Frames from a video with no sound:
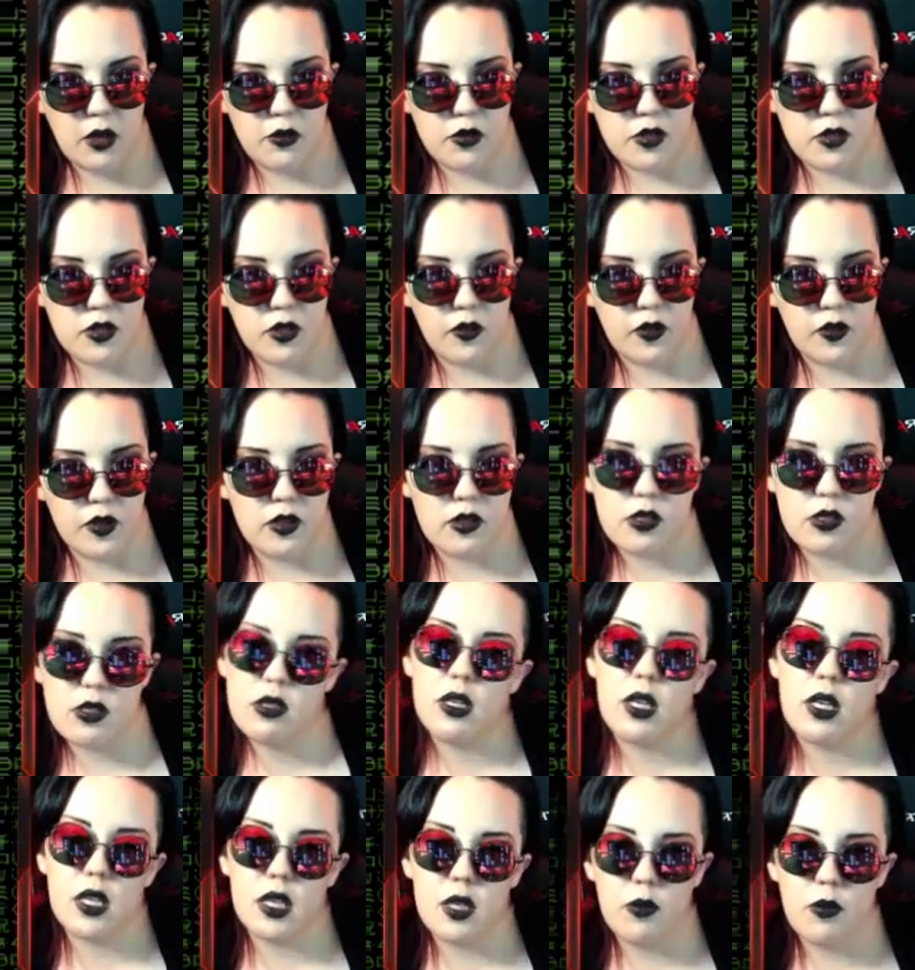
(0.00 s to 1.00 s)
cloud
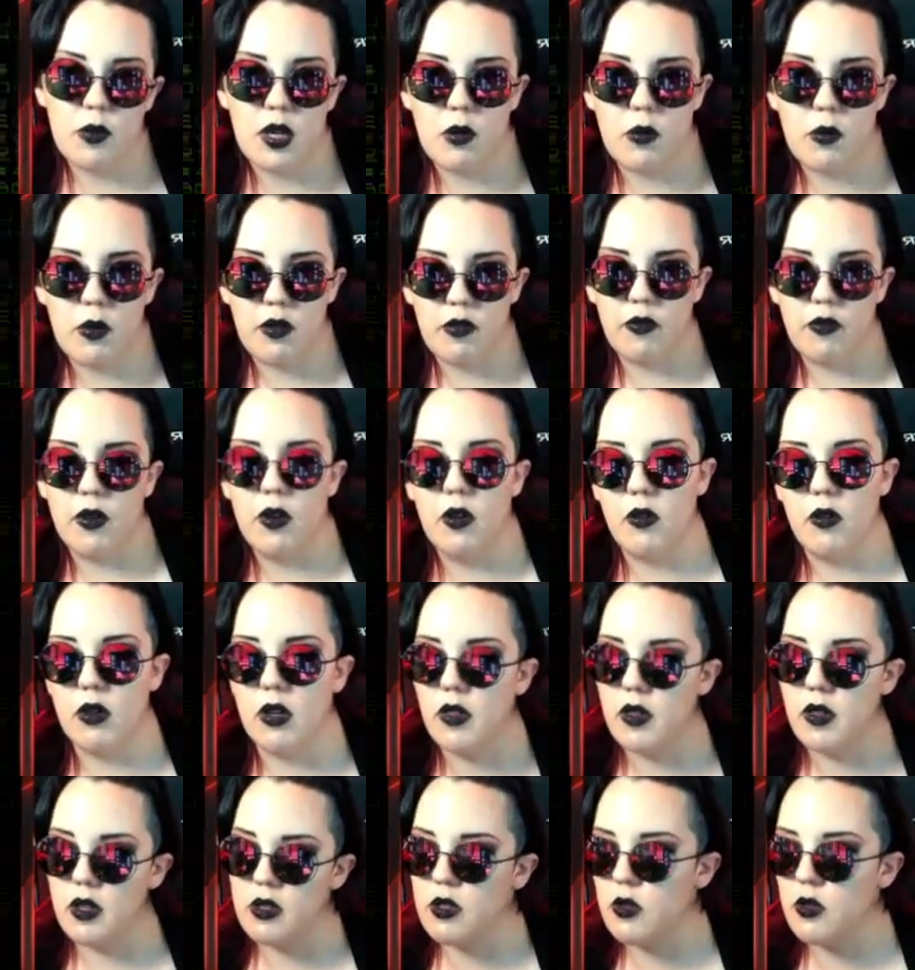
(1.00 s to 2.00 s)
service, get them onto my
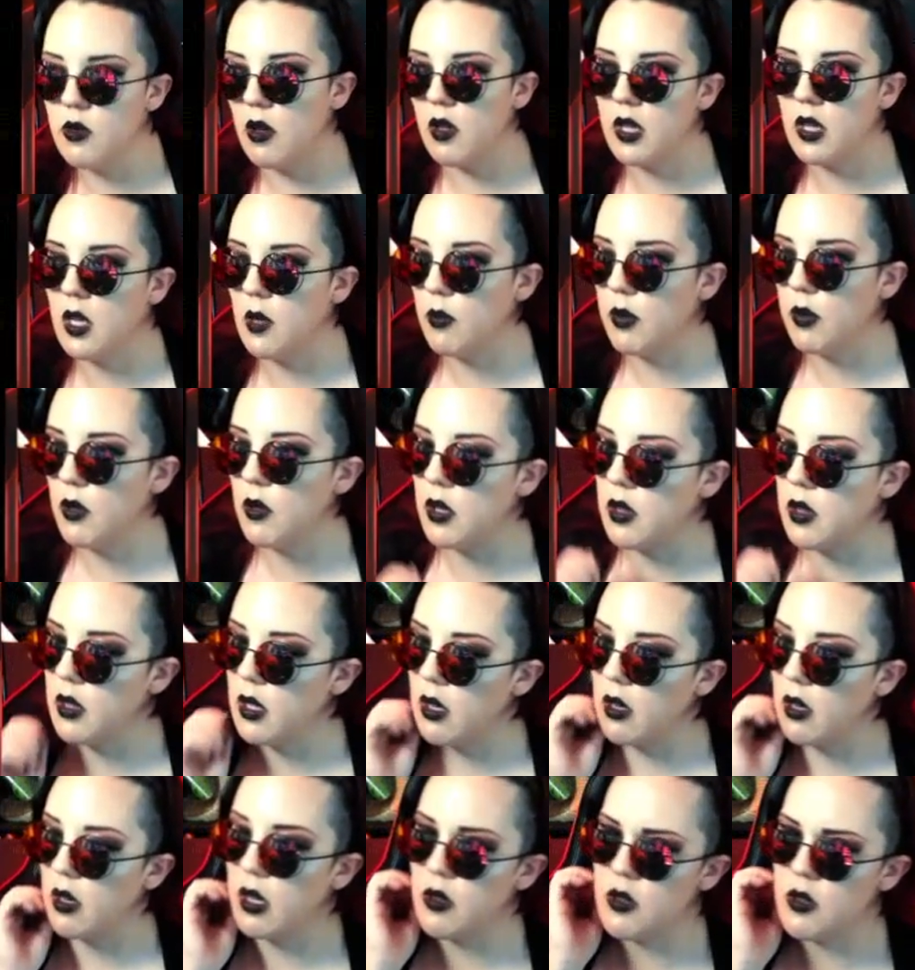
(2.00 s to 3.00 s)
phone, and then do all the
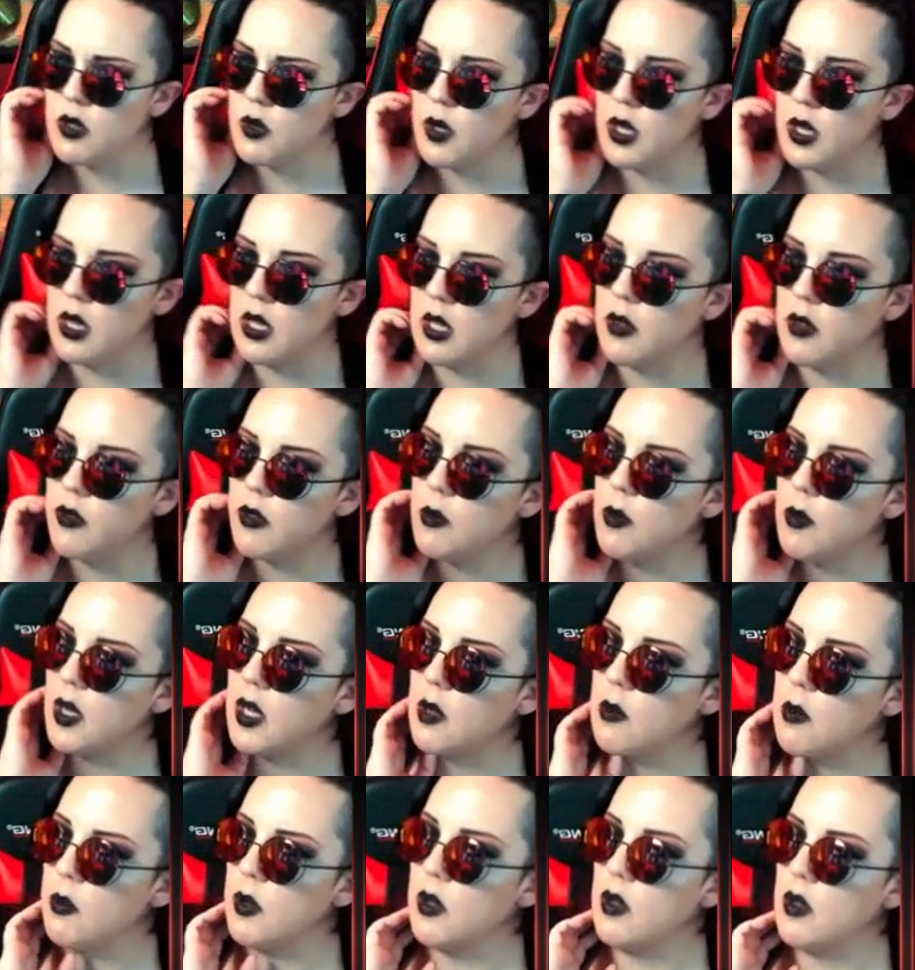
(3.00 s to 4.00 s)
uploading there. I don't do anything from
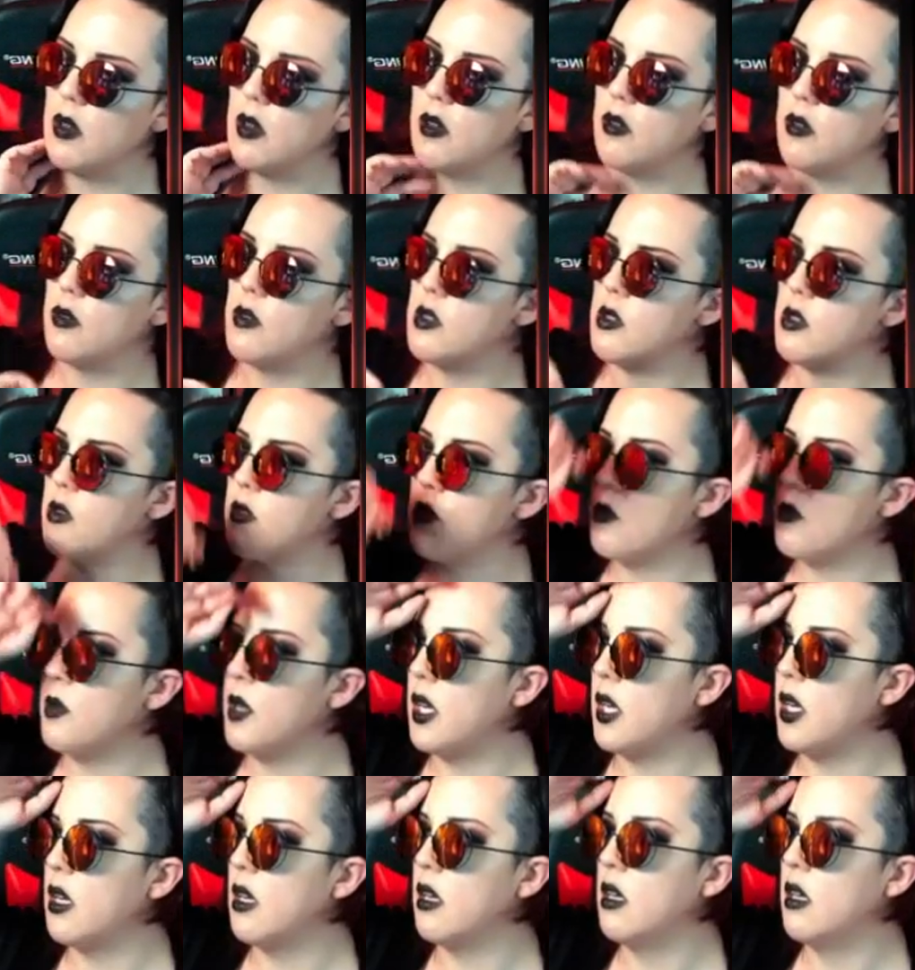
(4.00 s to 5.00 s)
my computer for
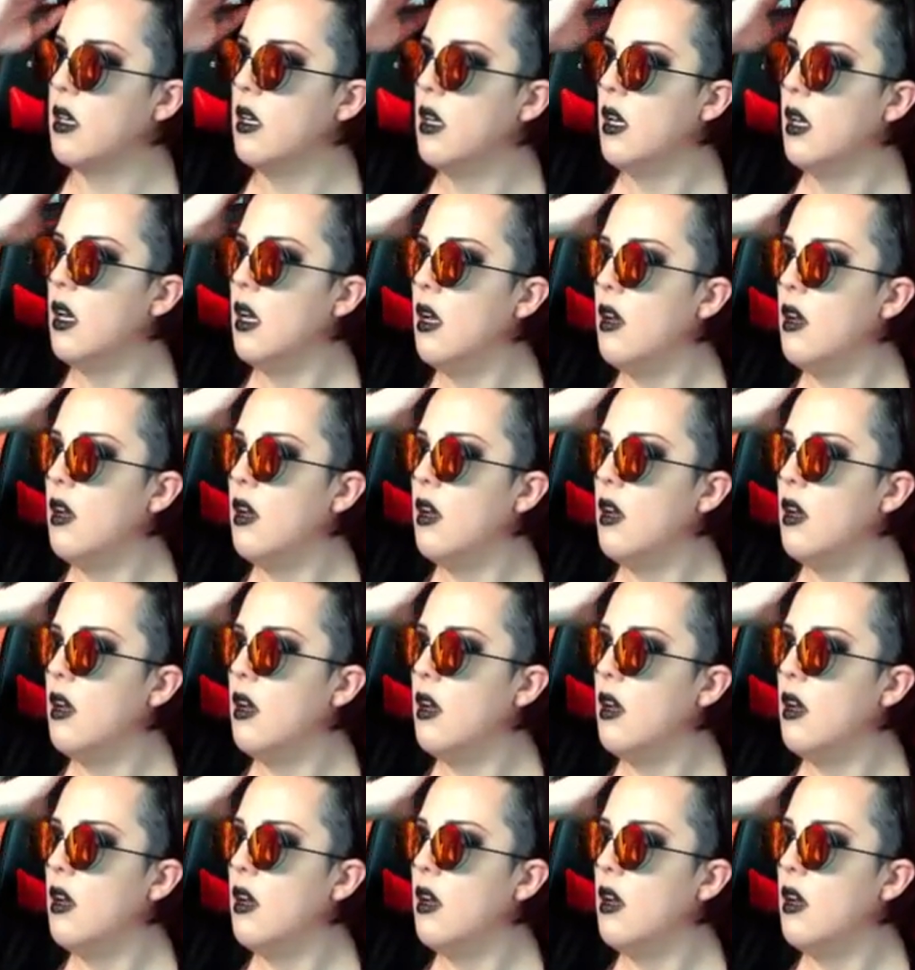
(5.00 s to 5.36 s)
social media.